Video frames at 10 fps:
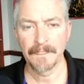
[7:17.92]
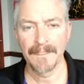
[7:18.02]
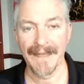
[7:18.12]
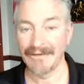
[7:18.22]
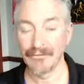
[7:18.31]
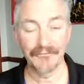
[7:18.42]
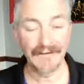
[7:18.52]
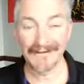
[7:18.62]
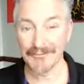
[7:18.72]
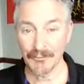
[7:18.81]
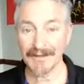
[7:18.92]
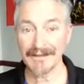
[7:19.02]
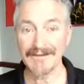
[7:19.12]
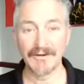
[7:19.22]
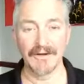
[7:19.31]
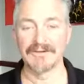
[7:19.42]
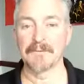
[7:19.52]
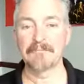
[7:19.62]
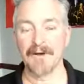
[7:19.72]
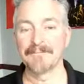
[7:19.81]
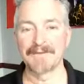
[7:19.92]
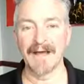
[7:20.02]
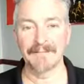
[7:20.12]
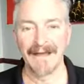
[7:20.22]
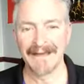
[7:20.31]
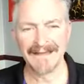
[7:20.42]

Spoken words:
and you're feeling really good, you're pumped up.